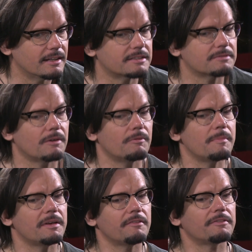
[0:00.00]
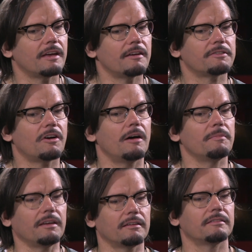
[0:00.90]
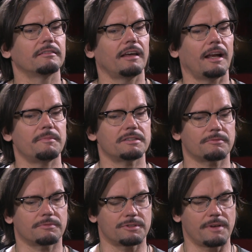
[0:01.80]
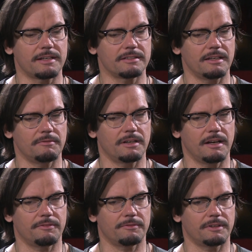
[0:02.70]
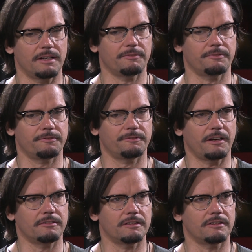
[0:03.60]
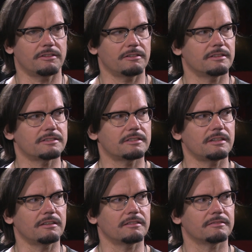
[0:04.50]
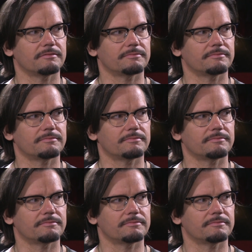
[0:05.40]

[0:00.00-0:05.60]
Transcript: this is what women have, have taught me. And I'm just translating what I've, what I've felt and heard and seen.